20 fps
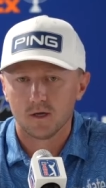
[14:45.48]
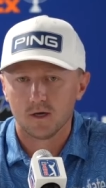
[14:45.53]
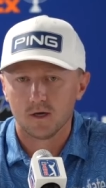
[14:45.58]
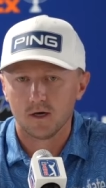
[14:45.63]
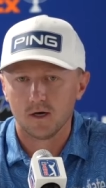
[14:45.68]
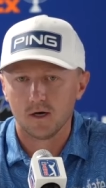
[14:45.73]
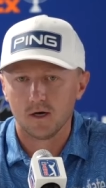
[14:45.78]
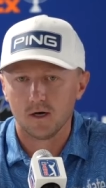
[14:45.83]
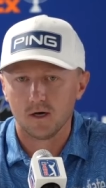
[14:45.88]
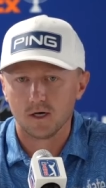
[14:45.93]

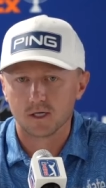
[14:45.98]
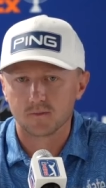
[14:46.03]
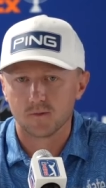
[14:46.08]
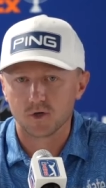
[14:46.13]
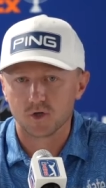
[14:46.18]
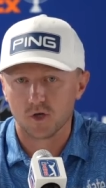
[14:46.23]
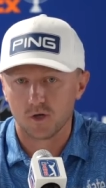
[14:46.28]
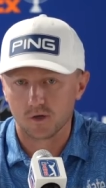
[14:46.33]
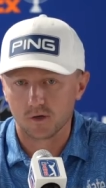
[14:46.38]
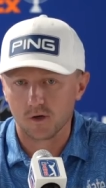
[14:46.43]

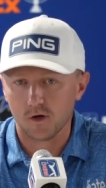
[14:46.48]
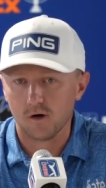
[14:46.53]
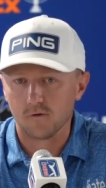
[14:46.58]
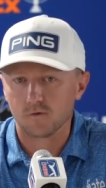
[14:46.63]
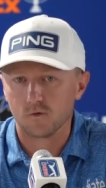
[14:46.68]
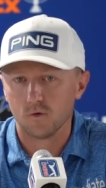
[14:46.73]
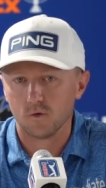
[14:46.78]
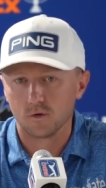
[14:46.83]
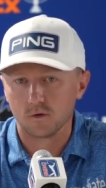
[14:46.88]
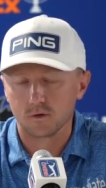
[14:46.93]
especially on the
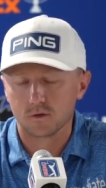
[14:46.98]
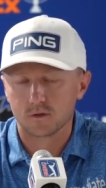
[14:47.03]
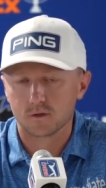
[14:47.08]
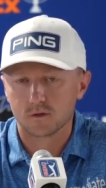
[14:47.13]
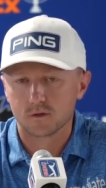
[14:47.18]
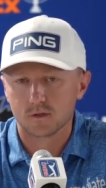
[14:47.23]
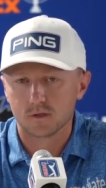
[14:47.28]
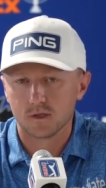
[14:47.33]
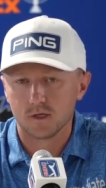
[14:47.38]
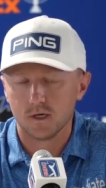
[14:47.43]
golf
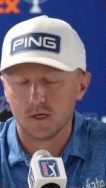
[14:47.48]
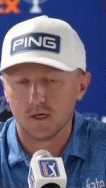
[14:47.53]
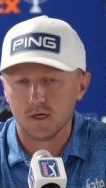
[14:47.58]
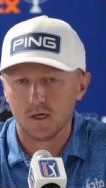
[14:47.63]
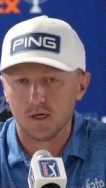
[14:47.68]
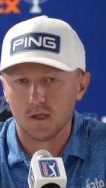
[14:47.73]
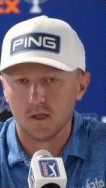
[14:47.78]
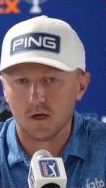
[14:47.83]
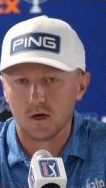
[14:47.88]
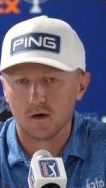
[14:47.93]
course,
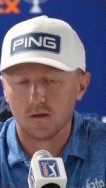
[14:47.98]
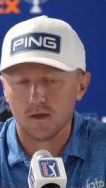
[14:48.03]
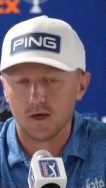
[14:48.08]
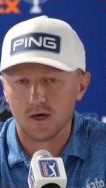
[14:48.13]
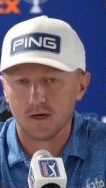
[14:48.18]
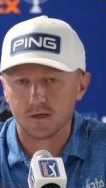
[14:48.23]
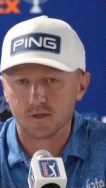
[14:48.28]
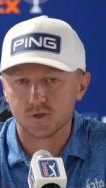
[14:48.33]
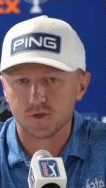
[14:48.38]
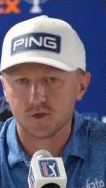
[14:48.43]
a lot of
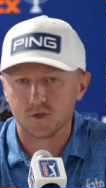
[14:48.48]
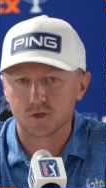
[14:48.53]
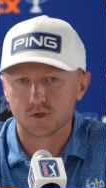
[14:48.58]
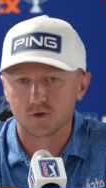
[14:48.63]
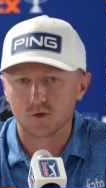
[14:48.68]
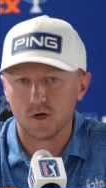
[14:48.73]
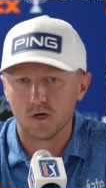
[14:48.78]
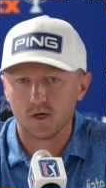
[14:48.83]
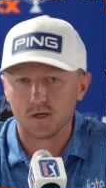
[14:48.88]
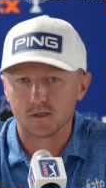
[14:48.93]
that is just
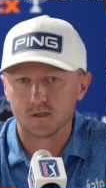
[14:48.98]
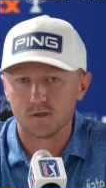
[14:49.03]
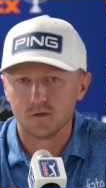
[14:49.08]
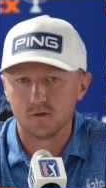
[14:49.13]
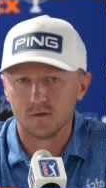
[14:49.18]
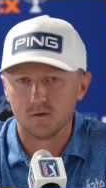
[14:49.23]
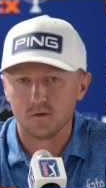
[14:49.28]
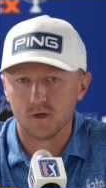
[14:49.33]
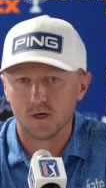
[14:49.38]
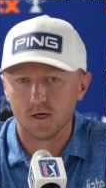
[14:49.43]
trying
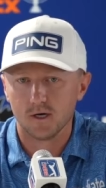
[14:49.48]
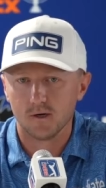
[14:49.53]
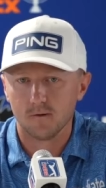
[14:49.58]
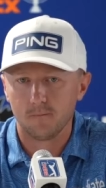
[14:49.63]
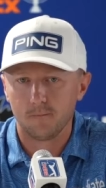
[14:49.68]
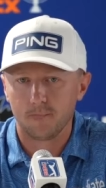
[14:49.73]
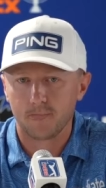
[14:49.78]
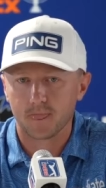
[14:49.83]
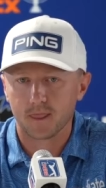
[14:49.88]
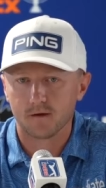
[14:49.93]

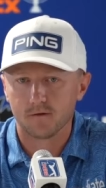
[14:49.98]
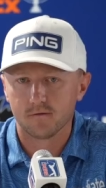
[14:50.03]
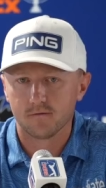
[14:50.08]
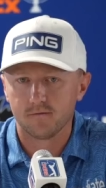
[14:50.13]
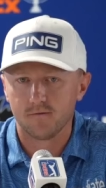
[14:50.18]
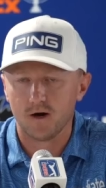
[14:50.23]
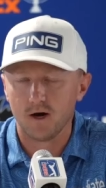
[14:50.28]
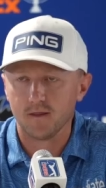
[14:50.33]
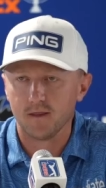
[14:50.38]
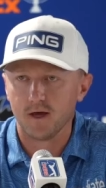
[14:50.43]
to
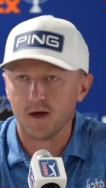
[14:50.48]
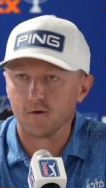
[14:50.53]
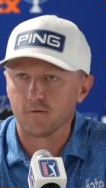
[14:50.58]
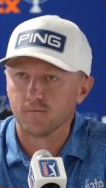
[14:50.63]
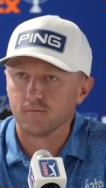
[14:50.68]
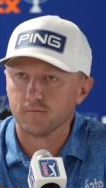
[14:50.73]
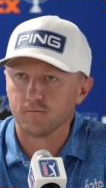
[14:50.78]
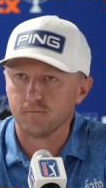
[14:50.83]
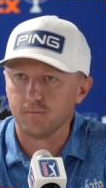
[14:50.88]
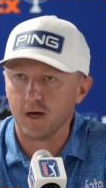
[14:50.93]
find that
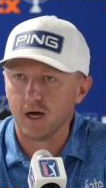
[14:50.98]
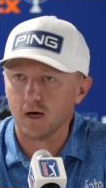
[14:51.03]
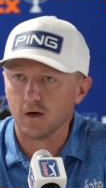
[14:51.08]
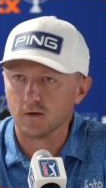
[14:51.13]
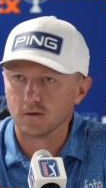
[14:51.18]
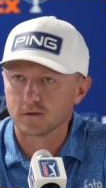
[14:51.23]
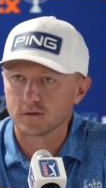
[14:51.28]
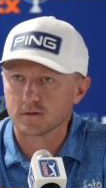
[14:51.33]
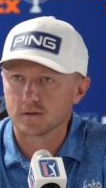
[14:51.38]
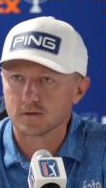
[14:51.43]

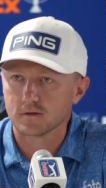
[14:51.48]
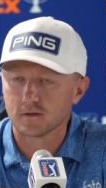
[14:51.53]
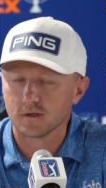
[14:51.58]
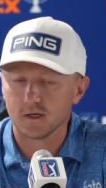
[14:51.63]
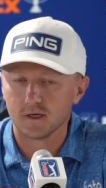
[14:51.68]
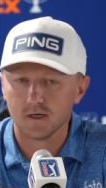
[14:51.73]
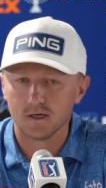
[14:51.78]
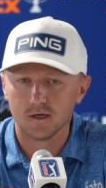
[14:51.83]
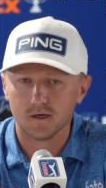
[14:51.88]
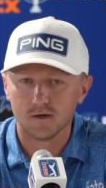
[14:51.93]
balance,
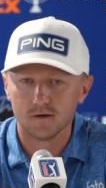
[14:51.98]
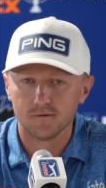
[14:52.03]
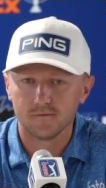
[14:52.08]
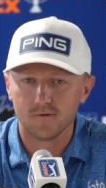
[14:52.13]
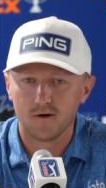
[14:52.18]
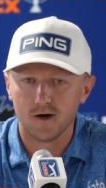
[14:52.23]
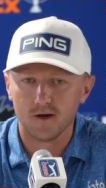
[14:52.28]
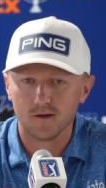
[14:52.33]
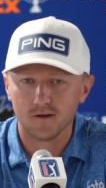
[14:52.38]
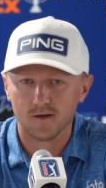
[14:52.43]

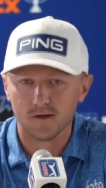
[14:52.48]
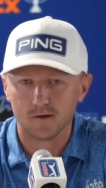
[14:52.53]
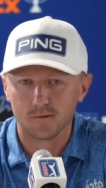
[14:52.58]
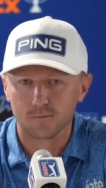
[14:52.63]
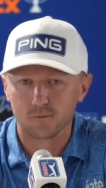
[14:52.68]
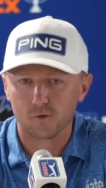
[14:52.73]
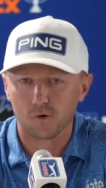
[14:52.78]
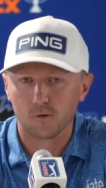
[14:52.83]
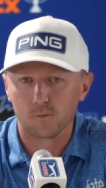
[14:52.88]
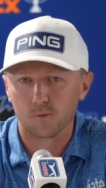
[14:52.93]
find the
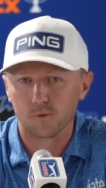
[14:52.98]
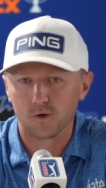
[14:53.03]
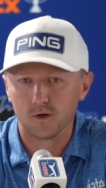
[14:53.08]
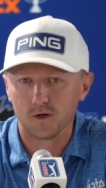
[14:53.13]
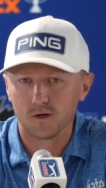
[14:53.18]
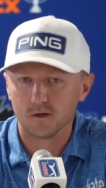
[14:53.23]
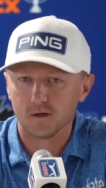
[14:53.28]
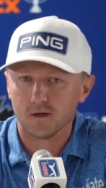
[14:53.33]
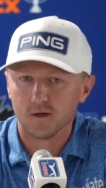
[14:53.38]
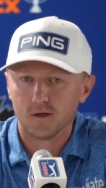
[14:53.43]

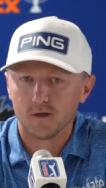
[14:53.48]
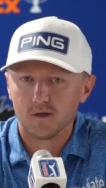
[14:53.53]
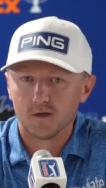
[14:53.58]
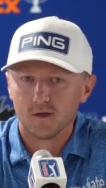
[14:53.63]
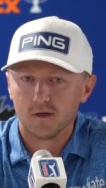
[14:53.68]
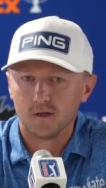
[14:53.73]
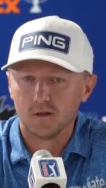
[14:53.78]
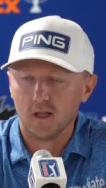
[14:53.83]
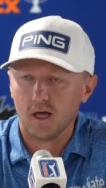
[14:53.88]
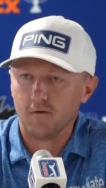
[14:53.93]
appropriate
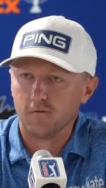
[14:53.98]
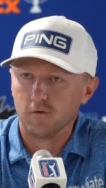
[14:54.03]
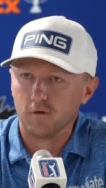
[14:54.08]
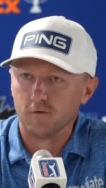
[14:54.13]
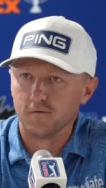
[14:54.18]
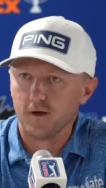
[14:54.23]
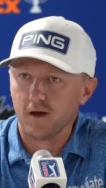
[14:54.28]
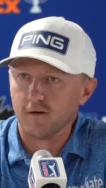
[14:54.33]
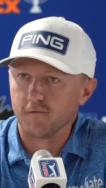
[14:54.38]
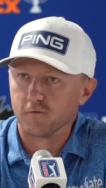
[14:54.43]
level
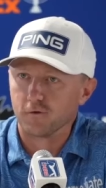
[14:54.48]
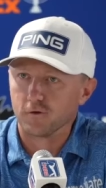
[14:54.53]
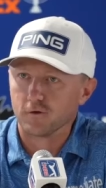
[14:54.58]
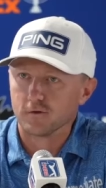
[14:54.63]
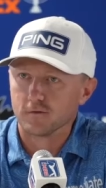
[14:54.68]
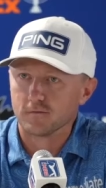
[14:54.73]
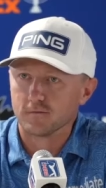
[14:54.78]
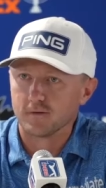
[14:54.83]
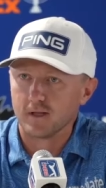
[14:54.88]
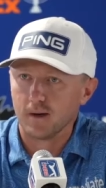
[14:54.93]
of effort
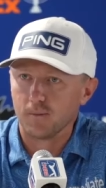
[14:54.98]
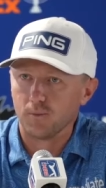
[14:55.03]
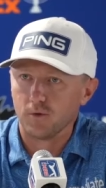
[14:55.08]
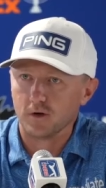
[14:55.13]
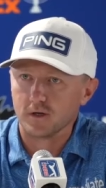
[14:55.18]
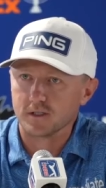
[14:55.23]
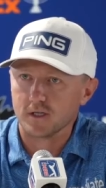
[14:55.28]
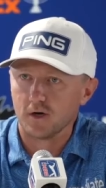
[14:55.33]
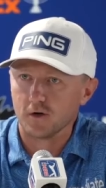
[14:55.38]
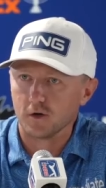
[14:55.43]
that
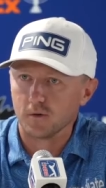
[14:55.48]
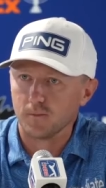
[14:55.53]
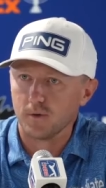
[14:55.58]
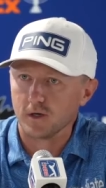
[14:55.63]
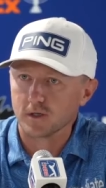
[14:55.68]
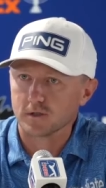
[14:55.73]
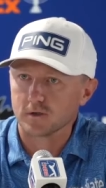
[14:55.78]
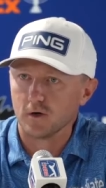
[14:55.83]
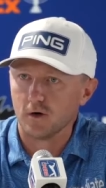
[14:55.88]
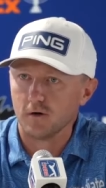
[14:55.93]
brings out your
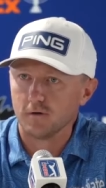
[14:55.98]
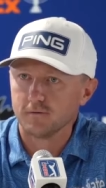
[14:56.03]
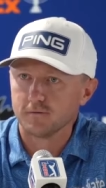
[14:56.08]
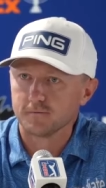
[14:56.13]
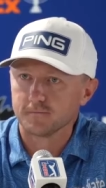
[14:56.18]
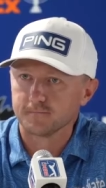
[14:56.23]
best golf.